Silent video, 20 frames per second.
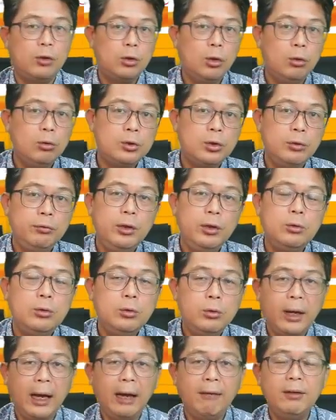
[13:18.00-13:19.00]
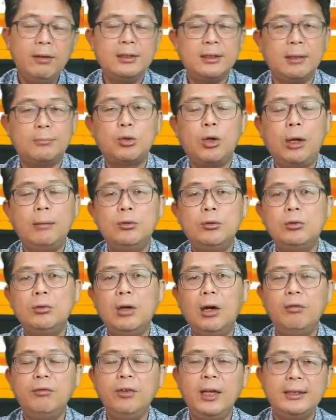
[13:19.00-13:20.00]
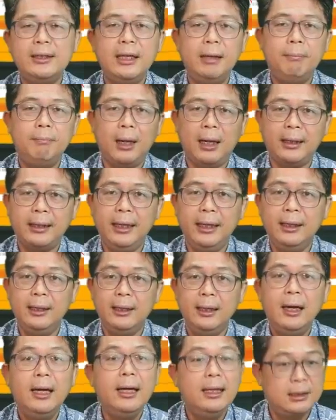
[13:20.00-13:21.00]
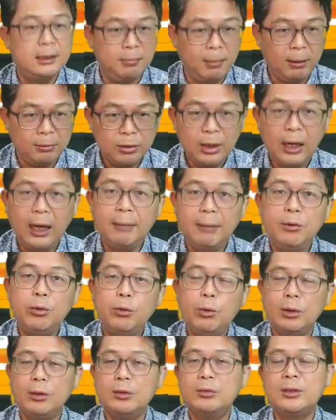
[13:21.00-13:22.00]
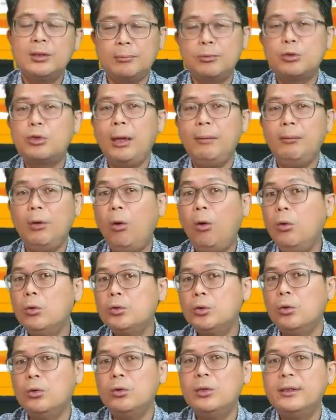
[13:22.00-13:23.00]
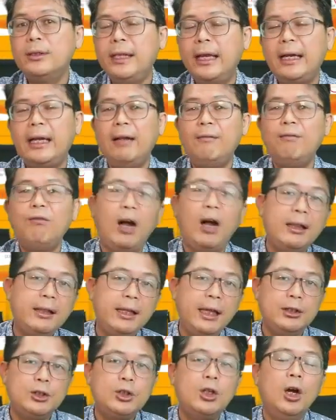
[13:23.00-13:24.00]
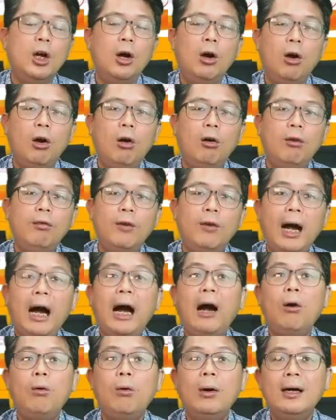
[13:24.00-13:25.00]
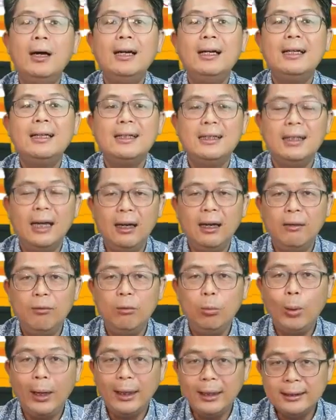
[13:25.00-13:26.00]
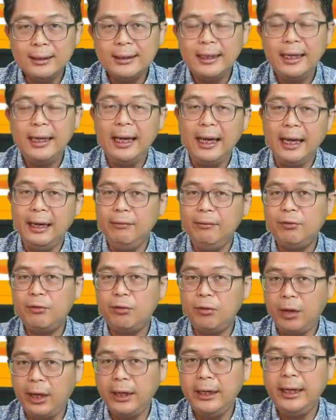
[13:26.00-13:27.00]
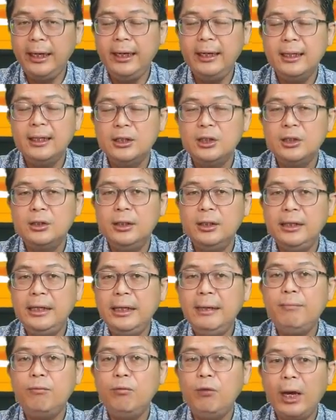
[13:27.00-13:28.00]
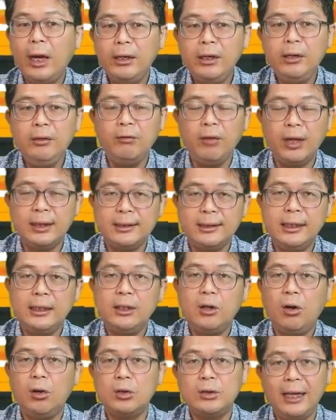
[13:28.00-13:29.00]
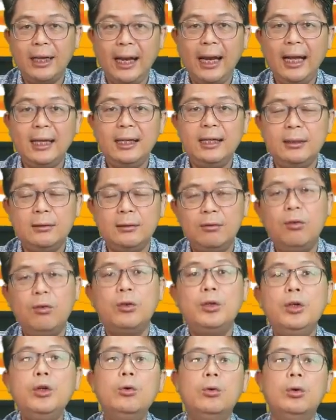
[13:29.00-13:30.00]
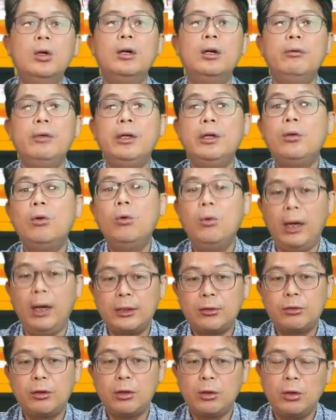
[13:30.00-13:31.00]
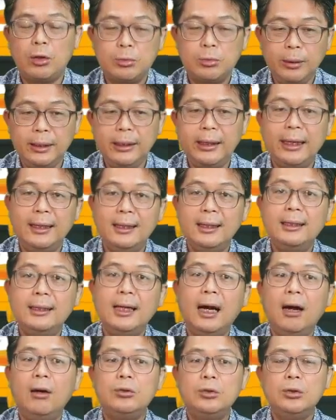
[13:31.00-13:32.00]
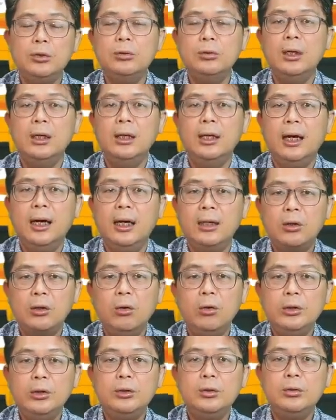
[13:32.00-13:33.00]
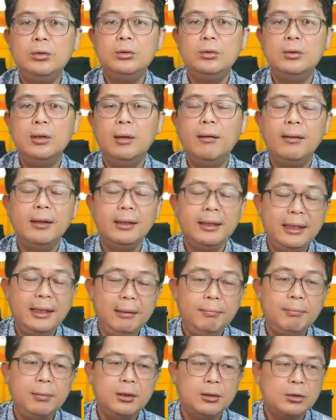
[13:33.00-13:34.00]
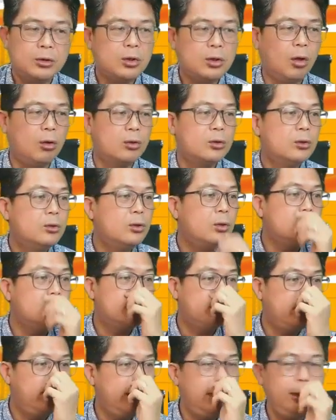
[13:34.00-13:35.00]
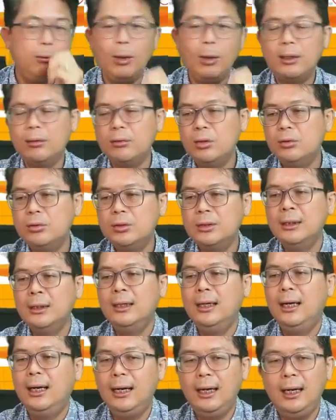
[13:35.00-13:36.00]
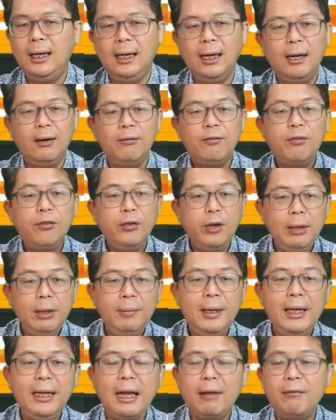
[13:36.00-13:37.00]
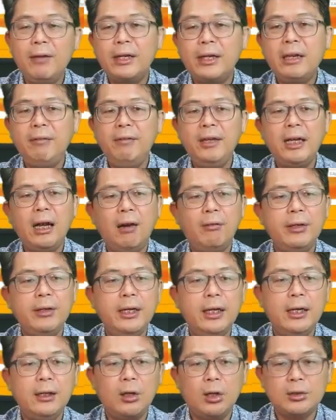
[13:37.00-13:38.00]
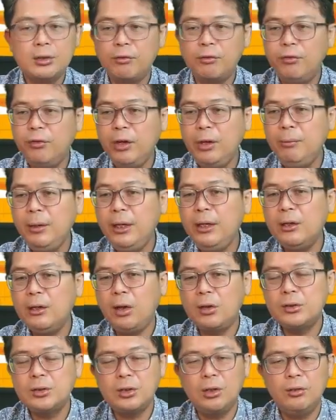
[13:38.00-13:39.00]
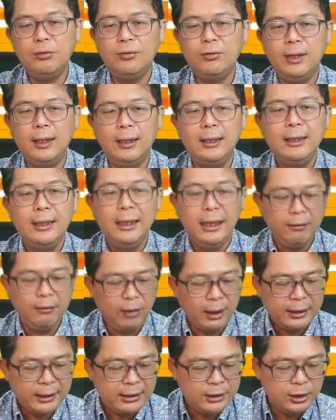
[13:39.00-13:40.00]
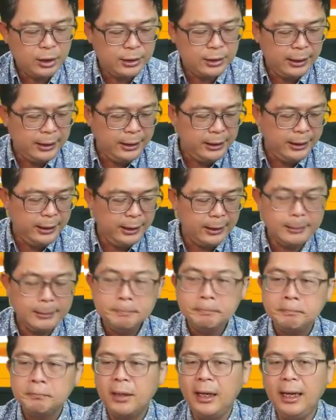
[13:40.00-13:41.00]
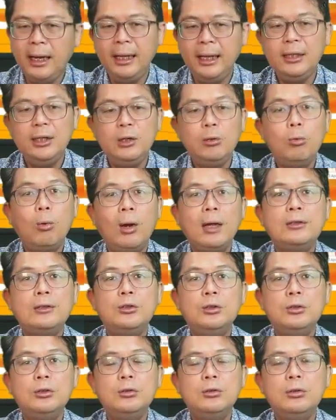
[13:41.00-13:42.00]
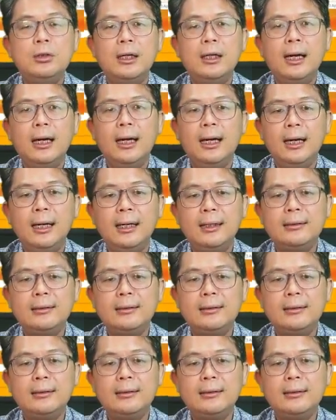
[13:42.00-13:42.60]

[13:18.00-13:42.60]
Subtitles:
right, for those of you who haven't subscribed to our VSA plugin, it's about time you want to subscribe. Also take advantage of our Wednesday and Friday deep value investing course added for you with no extra cost, where you can learn how to go into deeper stocks. So those really one of those freebie that we're giving out in here. Lots of freebie, lots of advantages in here, and you want to